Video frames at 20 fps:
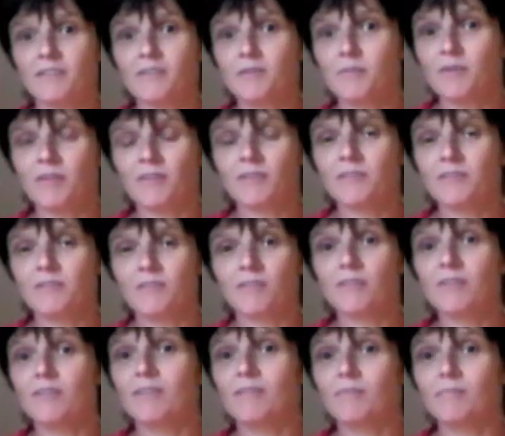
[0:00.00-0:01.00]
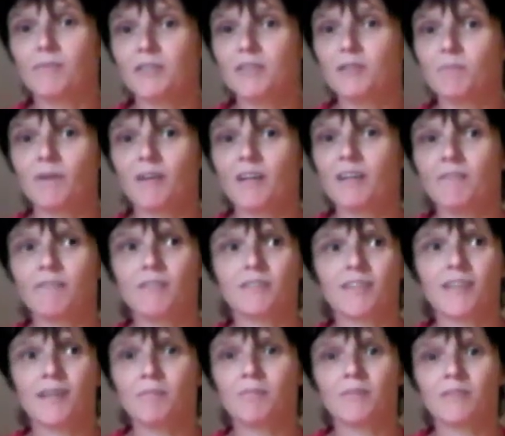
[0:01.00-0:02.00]
to be honest with you. I think misbehaviour has
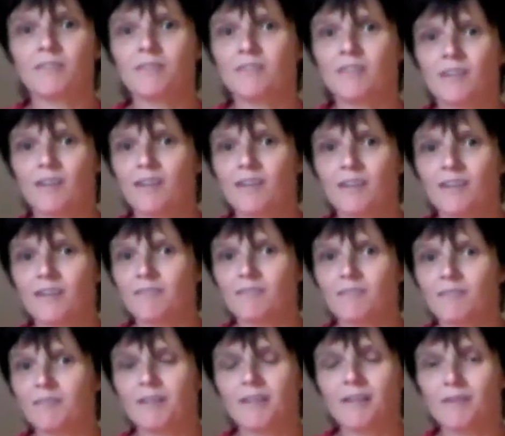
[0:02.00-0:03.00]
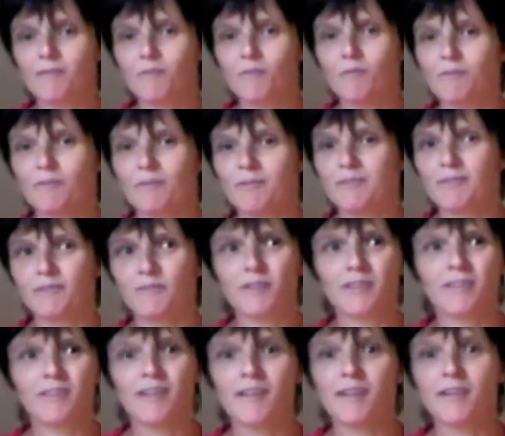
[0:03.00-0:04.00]
happened
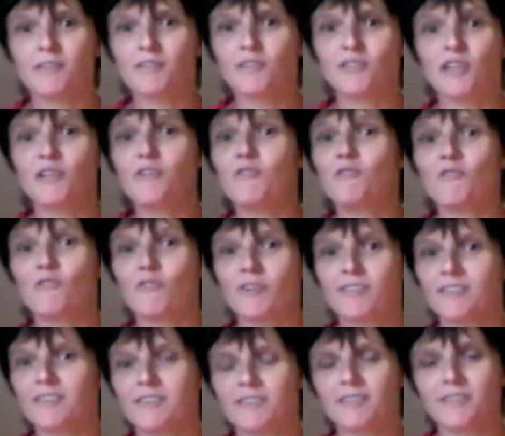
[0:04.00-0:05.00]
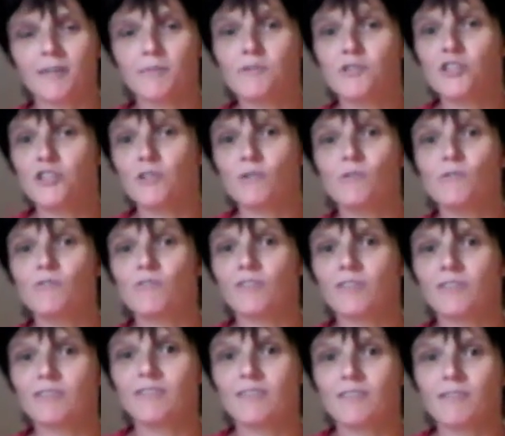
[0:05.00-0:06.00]
for centuries, since they were
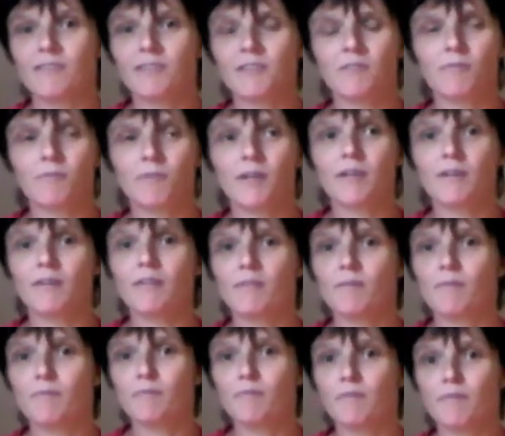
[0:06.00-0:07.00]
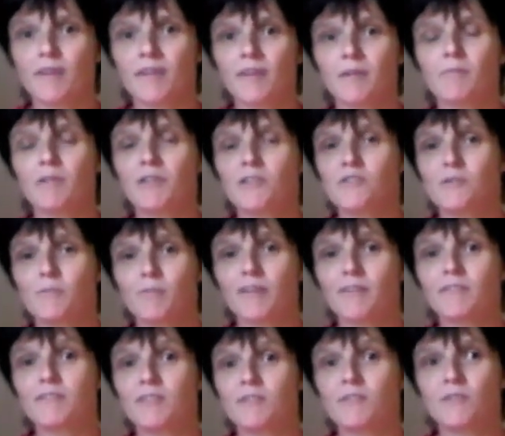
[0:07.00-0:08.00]
children, so I don't really think much
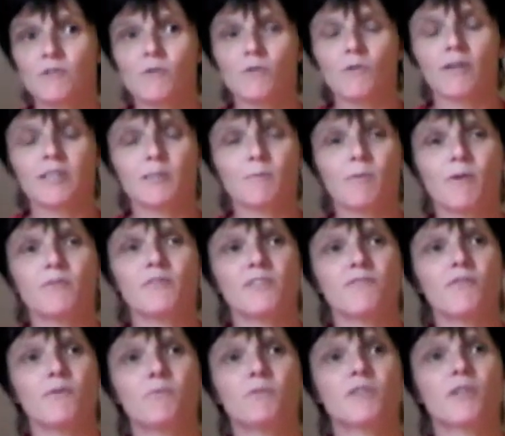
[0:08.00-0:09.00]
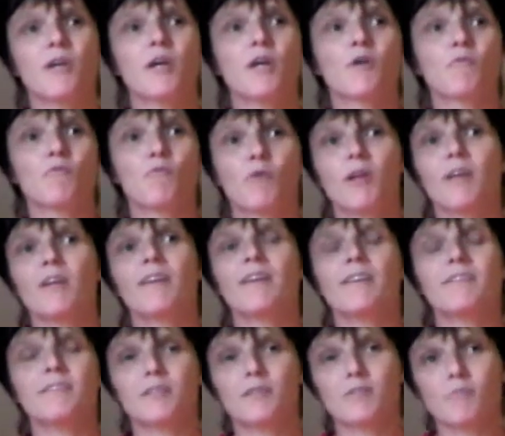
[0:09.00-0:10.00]
about it at all. I suppose if it was really
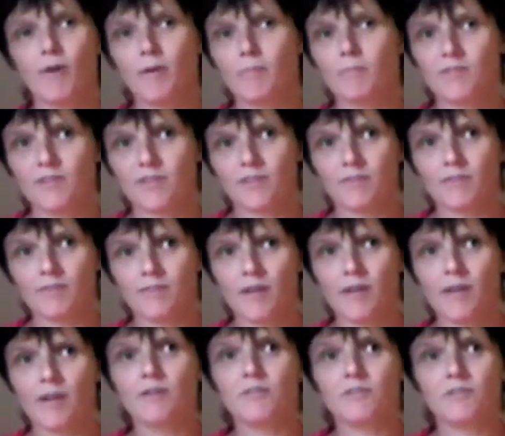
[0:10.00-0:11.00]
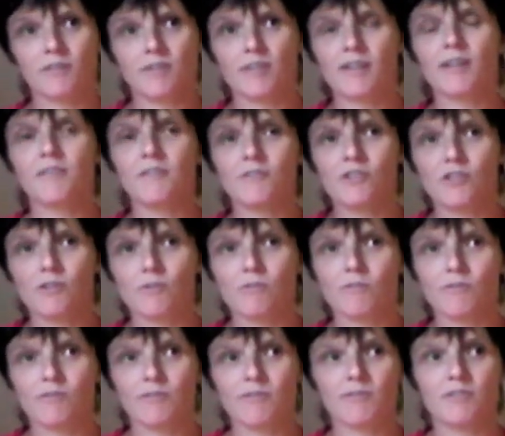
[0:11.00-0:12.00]
disruptive to the other
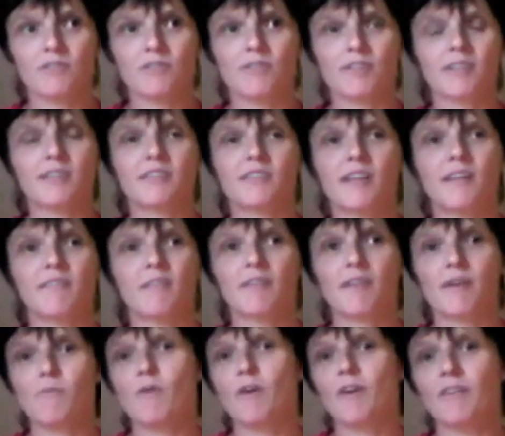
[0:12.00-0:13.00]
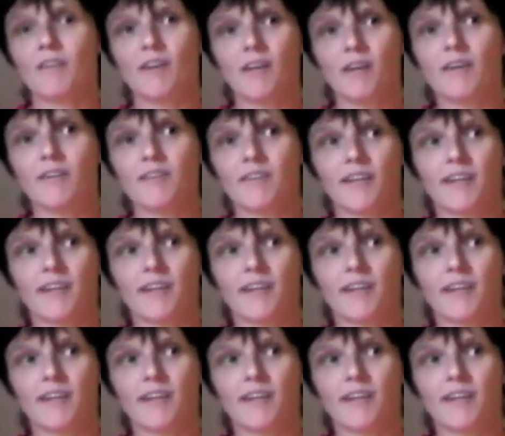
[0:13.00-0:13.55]
children, to the extent that they weren't learning